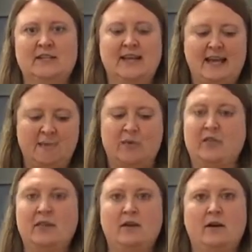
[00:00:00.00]
hip
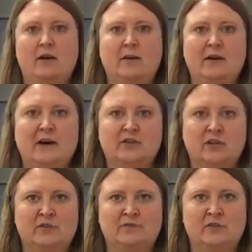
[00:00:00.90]
width apart
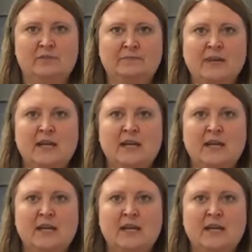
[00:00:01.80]
on the floor.